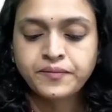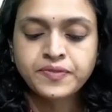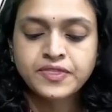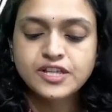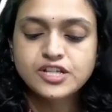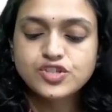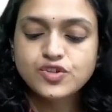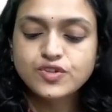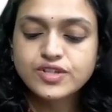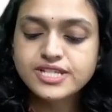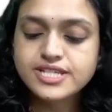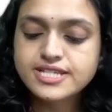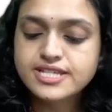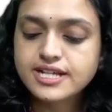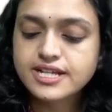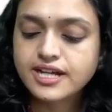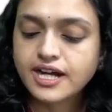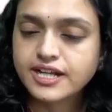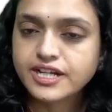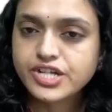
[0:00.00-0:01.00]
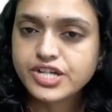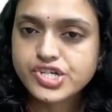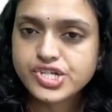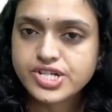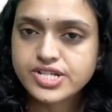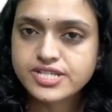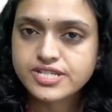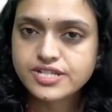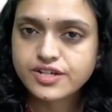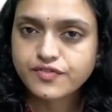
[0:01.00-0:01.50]
So this is a conditioned
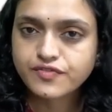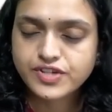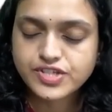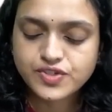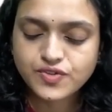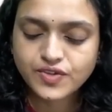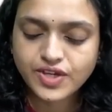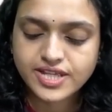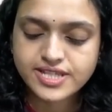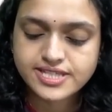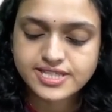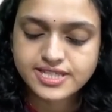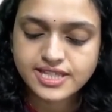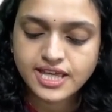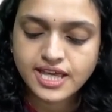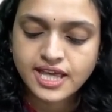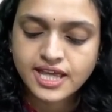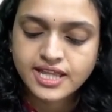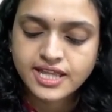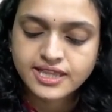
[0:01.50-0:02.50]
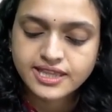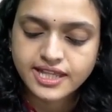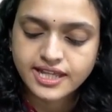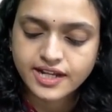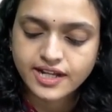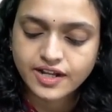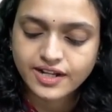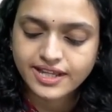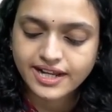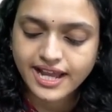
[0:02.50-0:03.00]
surface. You can see there
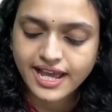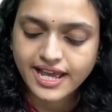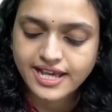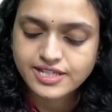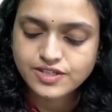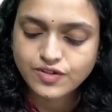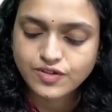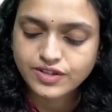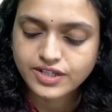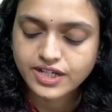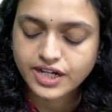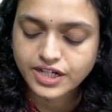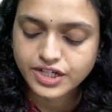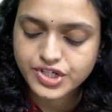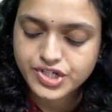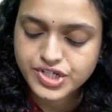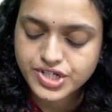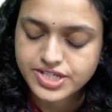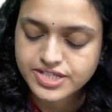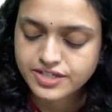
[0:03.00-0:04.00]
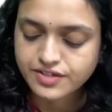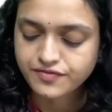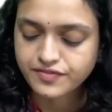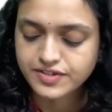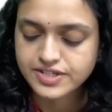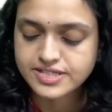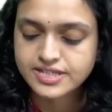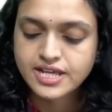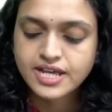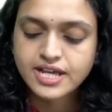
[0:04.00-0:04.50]
are cracks on the conditioned
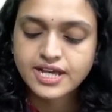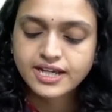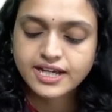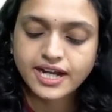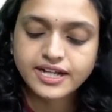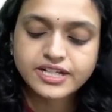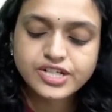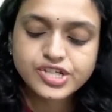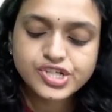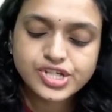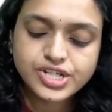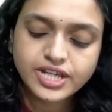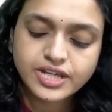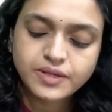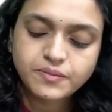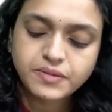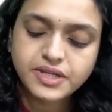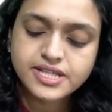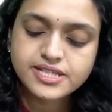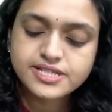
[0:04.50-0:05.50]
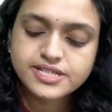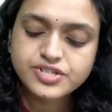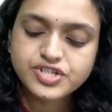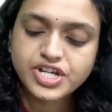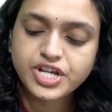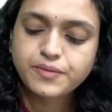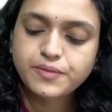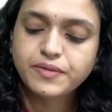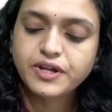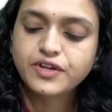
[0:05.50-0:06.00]
surface. Conditioning means
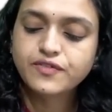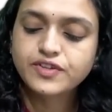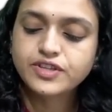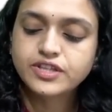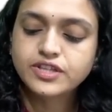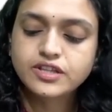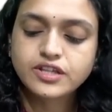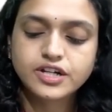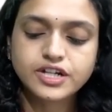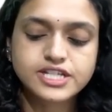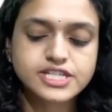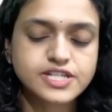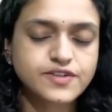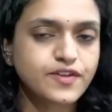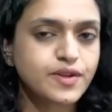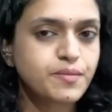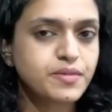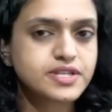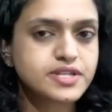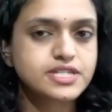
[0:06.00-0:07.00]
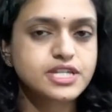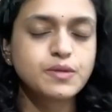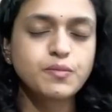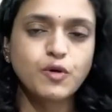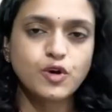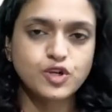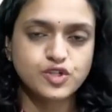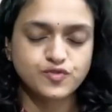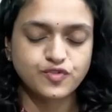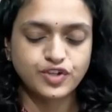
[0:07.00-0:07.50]
treatment with the 37%
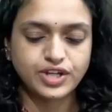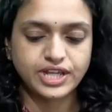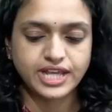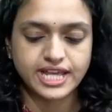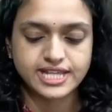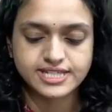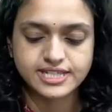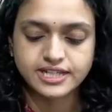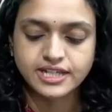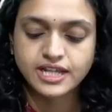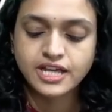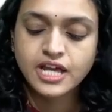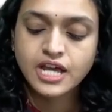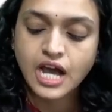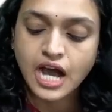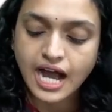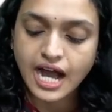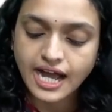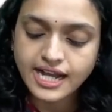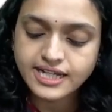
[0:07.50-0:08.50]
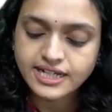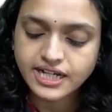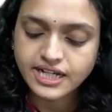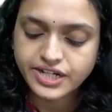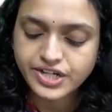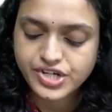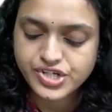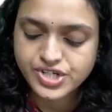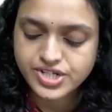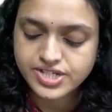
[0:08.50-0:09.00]
phosphoric acid.
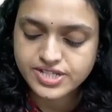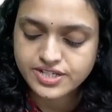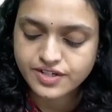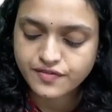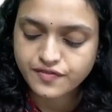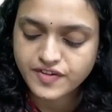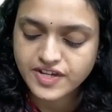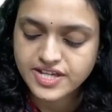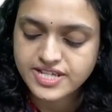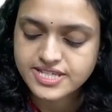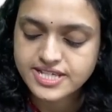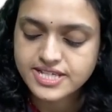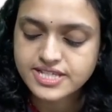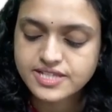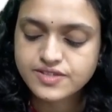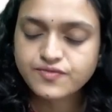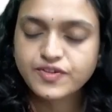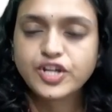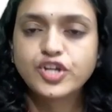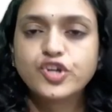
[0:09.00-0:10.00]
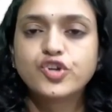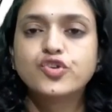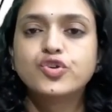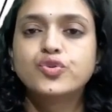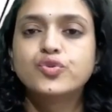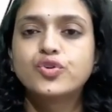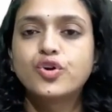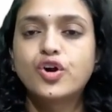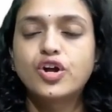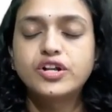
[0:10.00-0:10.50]
Unconditioned surface is when you do
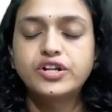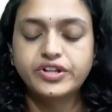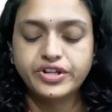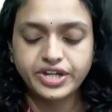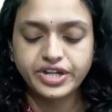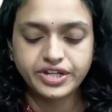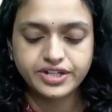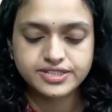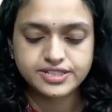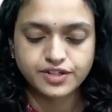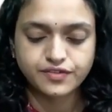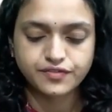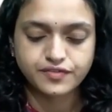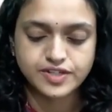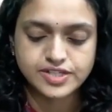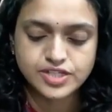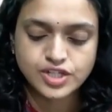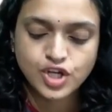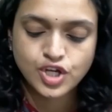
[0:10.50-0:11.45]
not treat a surface.